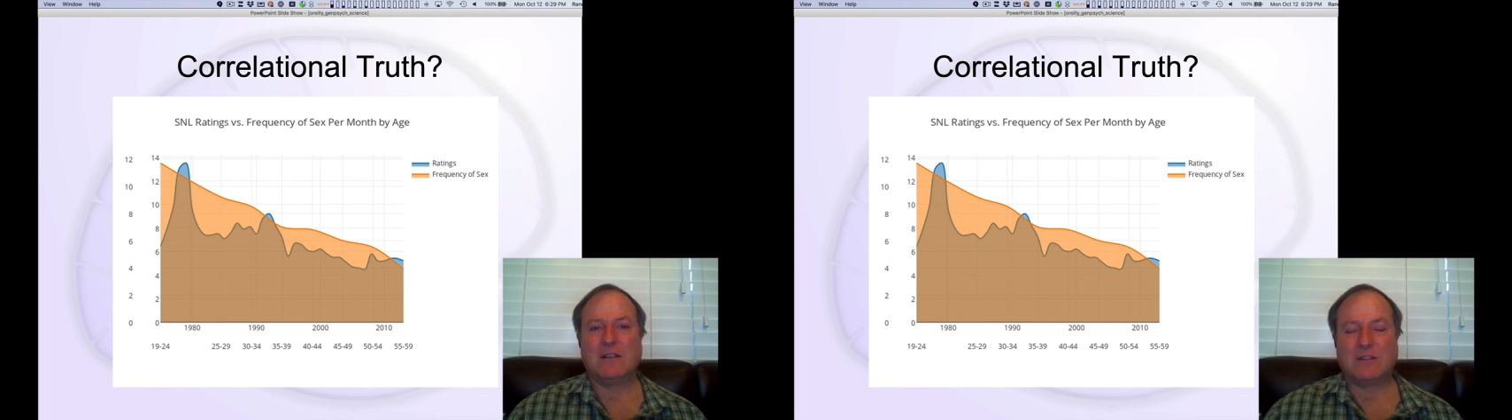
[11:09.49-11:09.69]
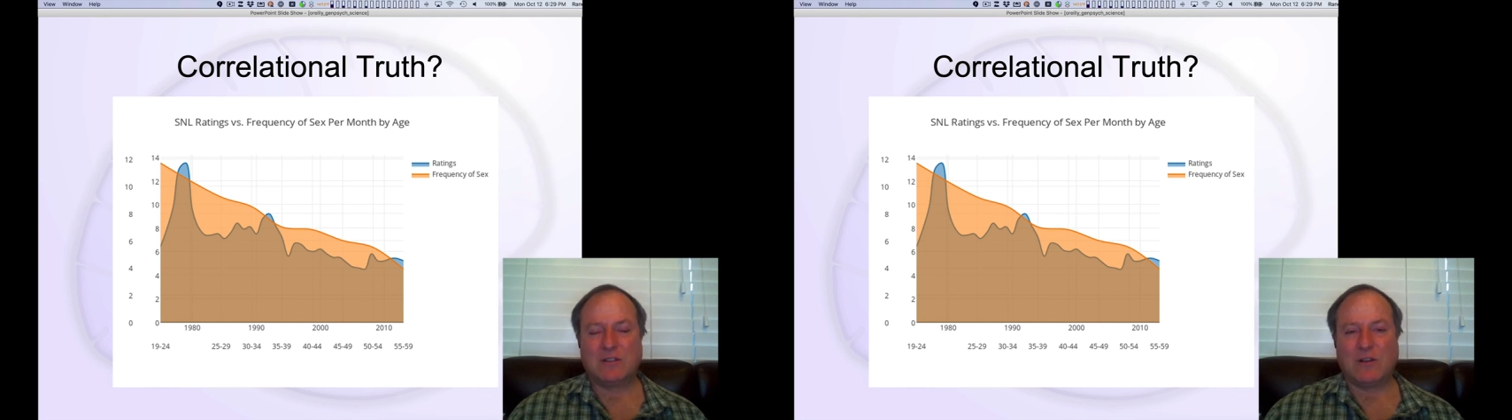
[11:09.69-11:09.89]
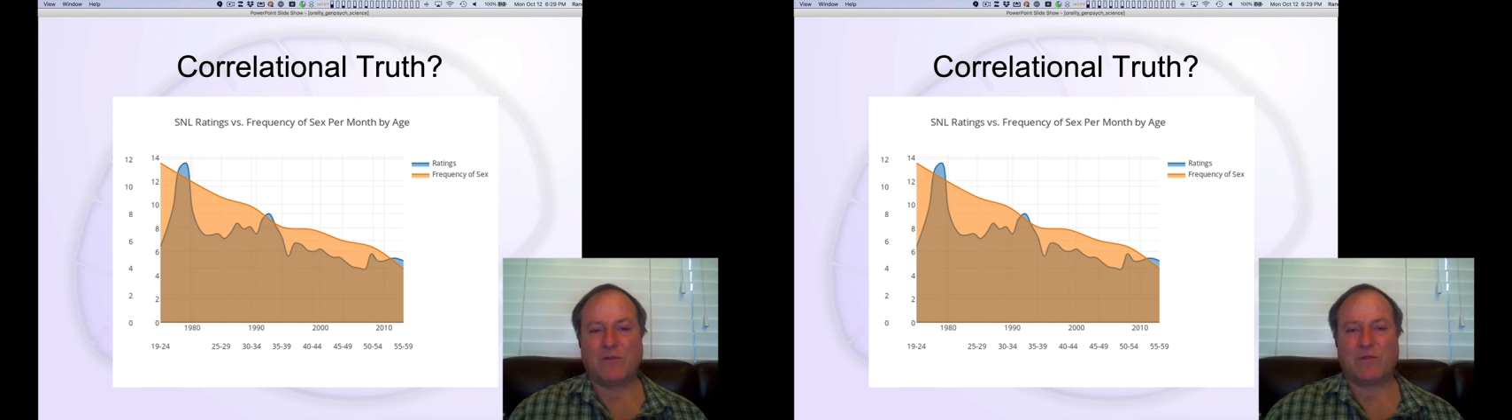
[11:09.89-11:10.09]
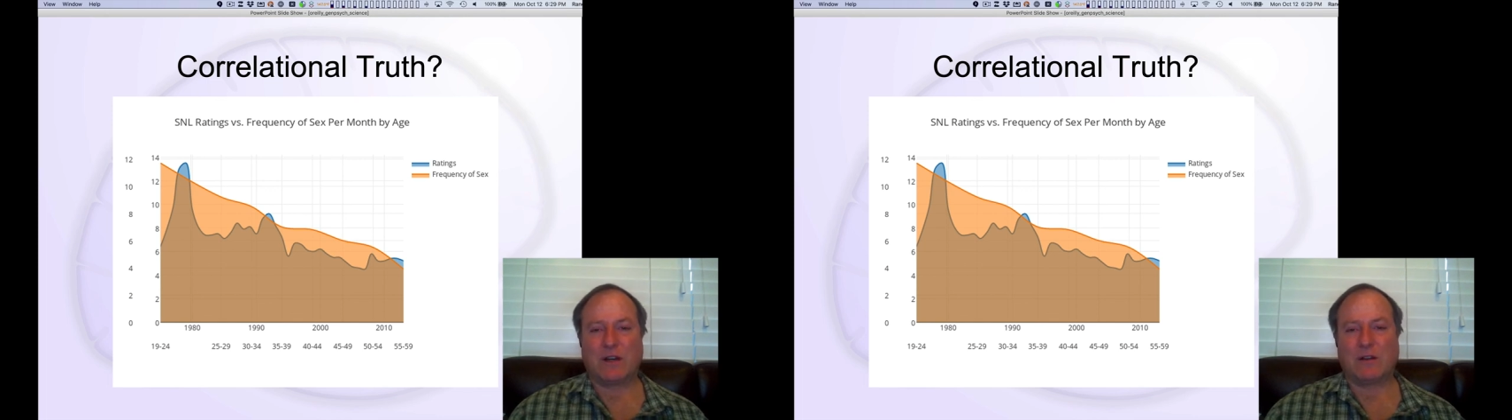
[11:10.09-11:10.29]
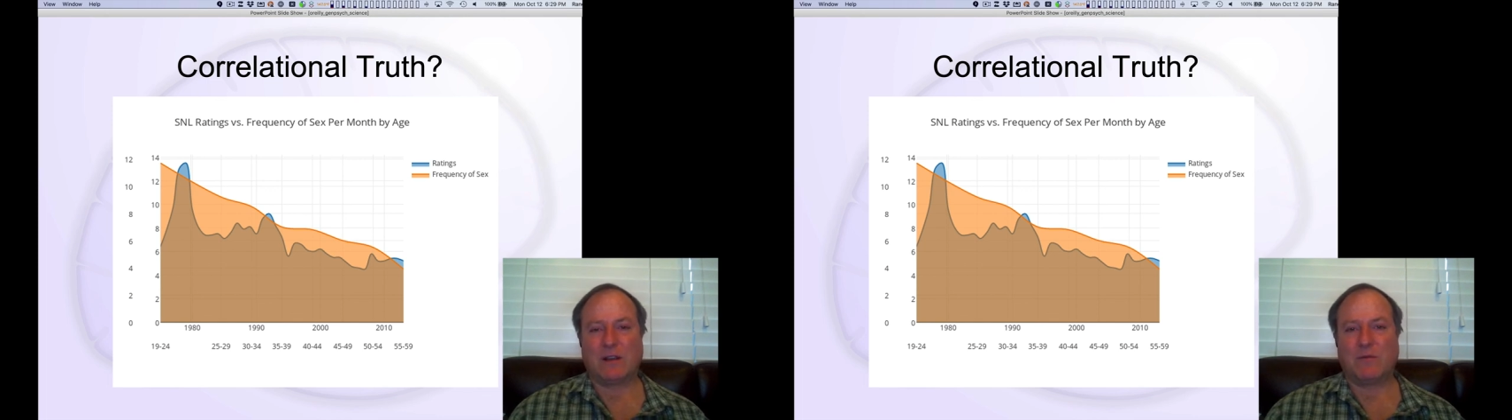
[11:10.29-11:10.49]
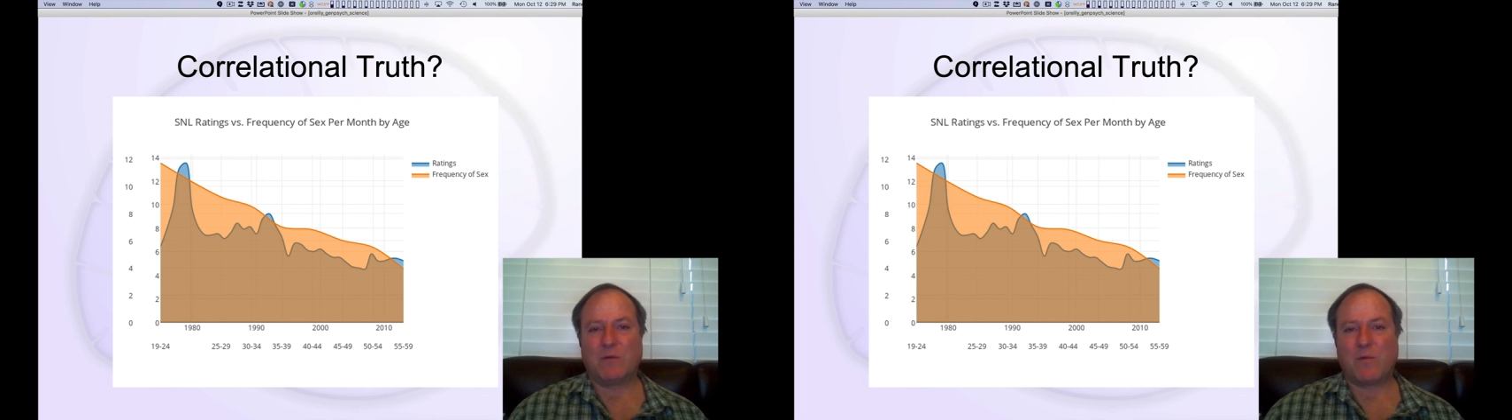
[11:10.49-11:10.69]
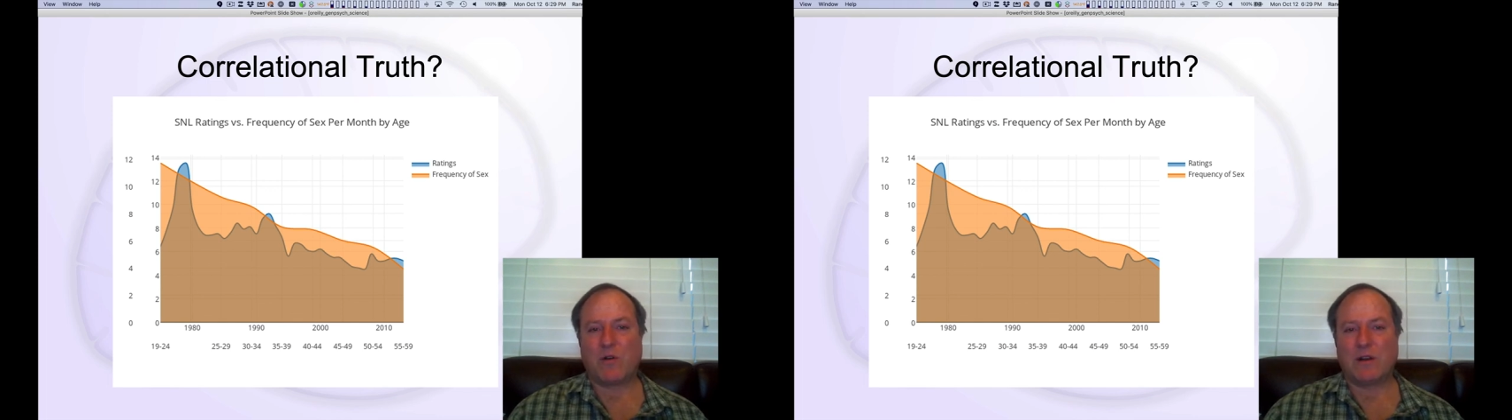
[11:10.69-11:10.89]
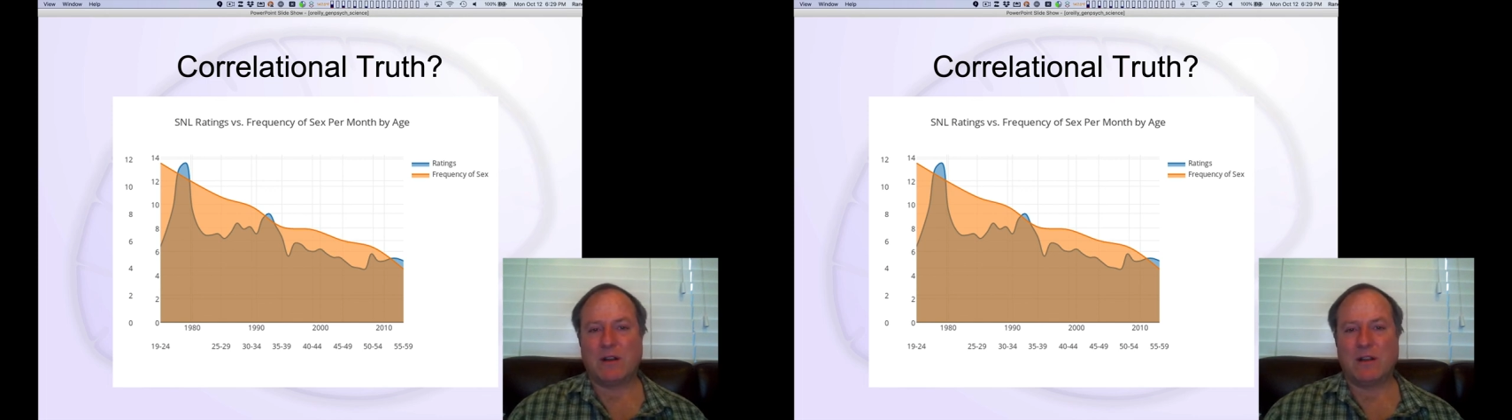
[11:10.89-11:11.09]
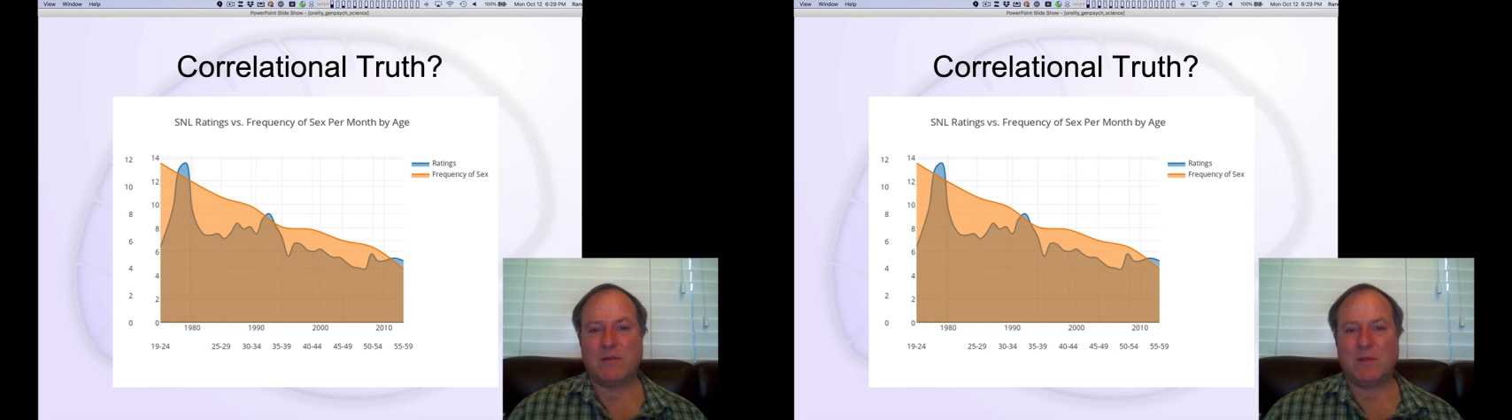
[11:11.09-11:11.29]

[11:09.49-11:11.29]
so frequently reported in the